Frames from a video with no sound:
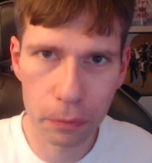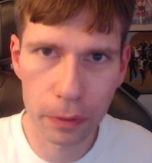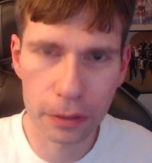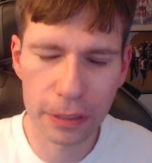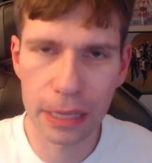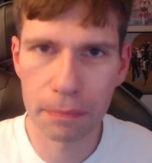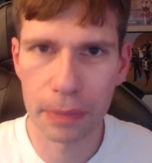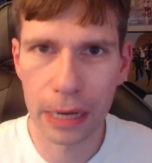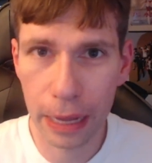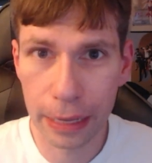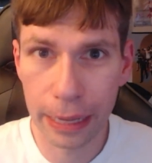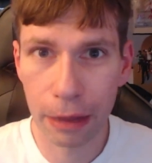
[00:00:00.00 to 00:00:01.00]
worth keeping an
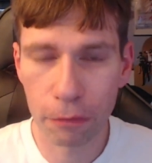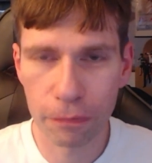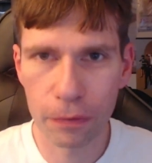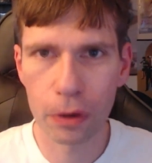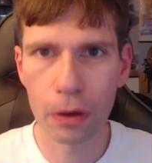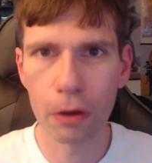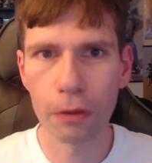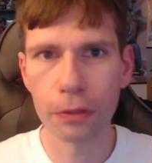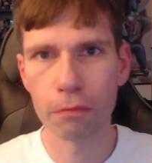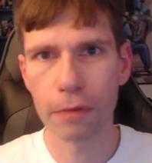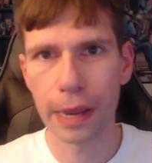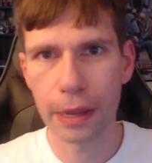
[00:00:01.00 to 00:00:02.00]
eye out for on the
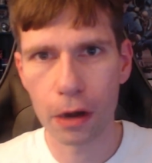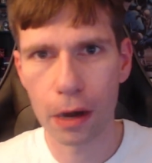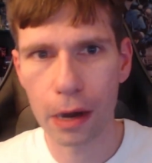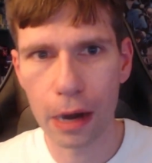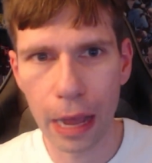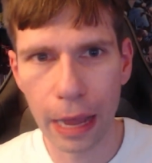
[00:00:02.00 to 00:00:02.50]
radar.